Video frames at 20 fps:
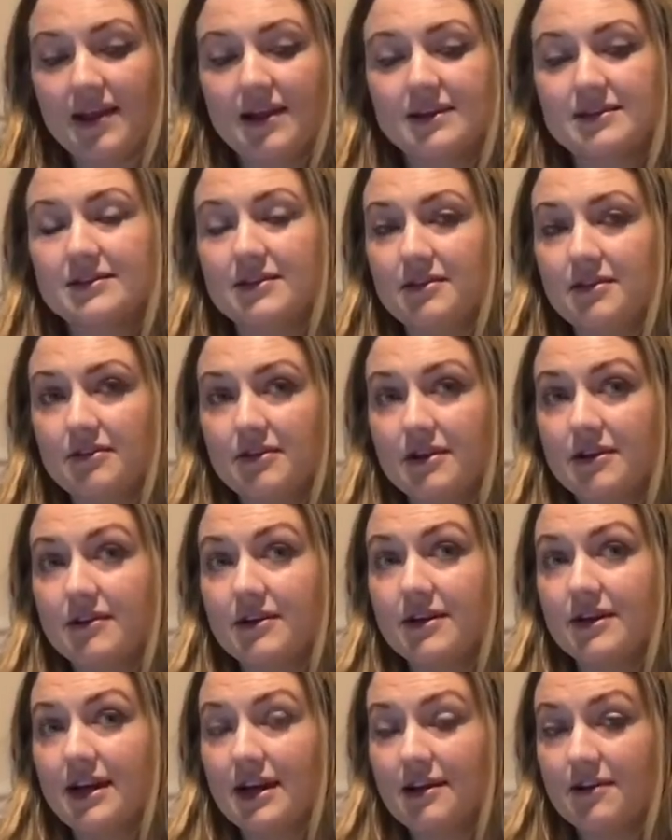So you can
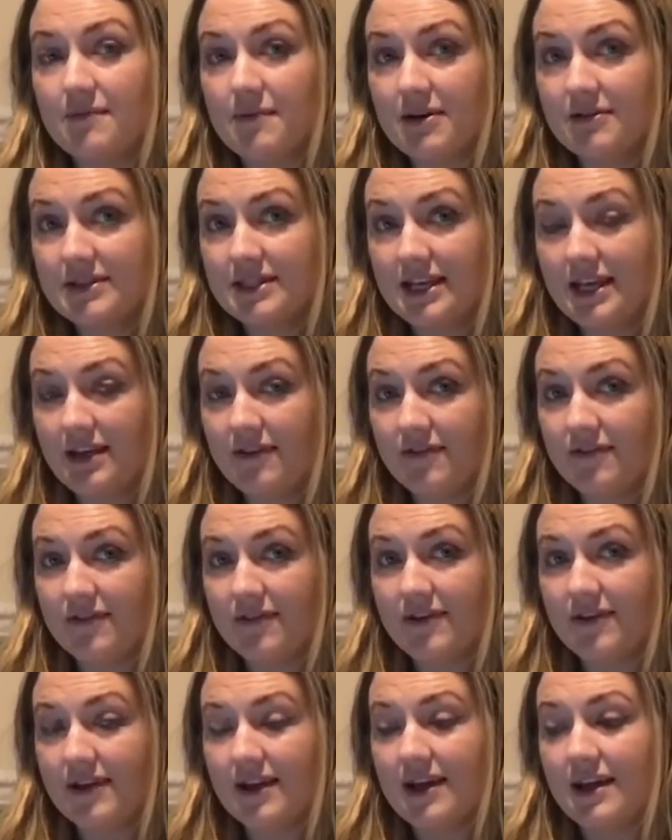create a motif
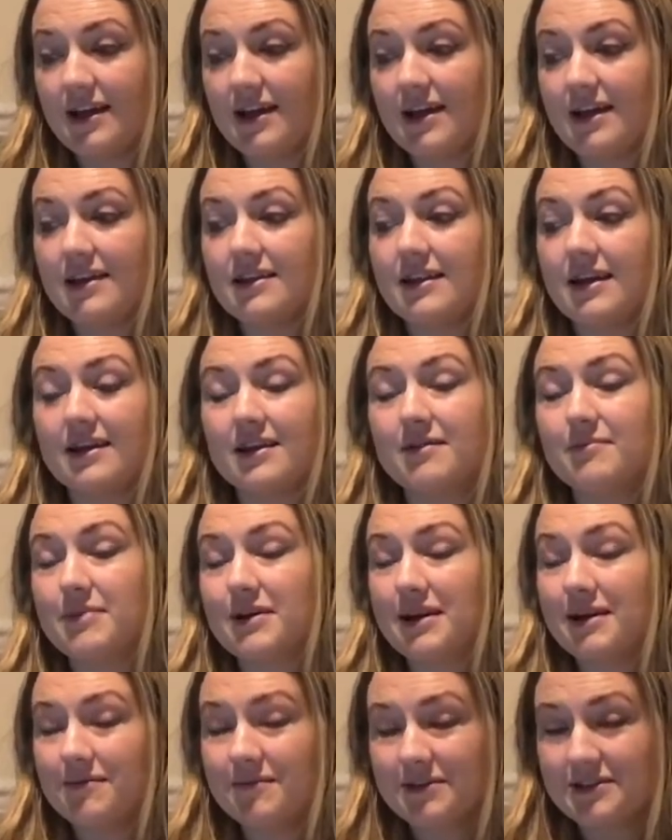that can
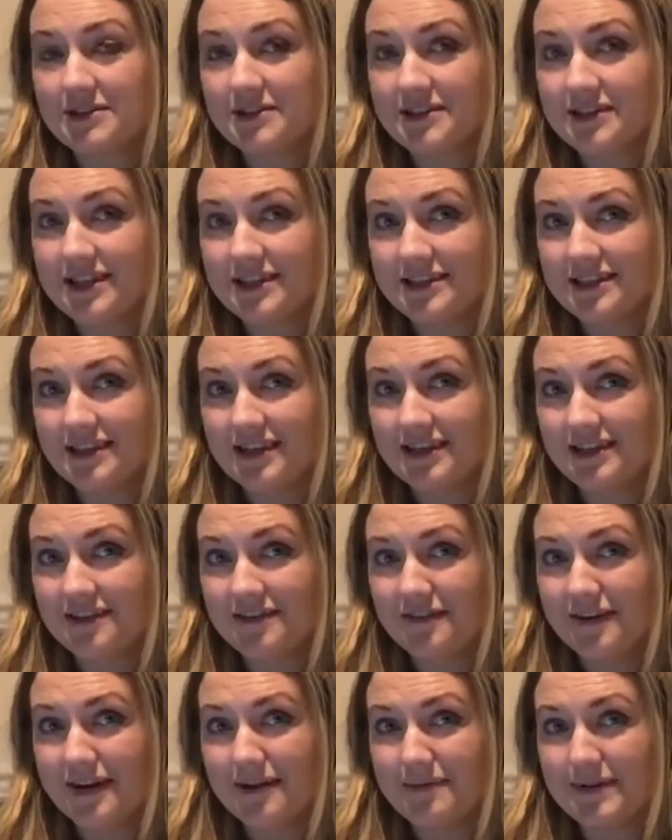become a tradition in your
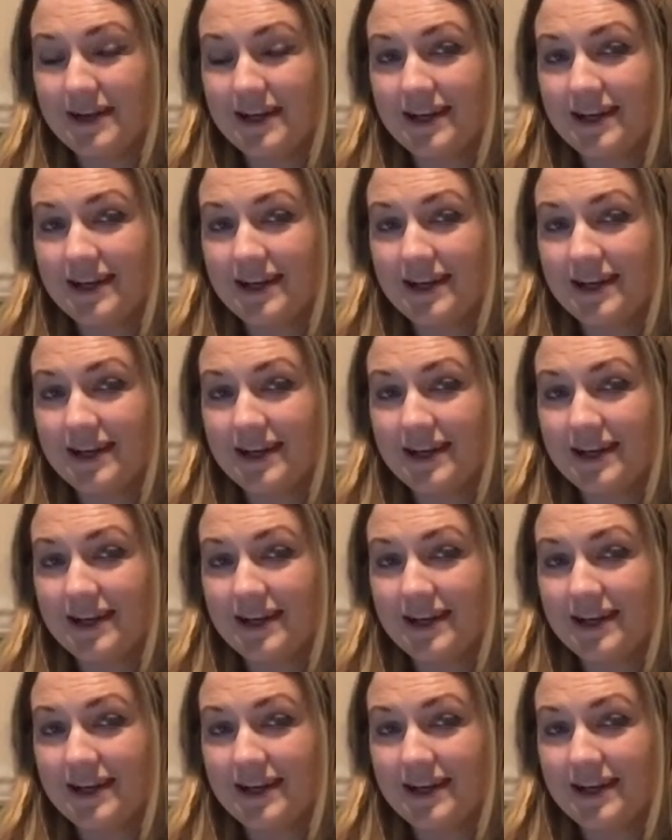family,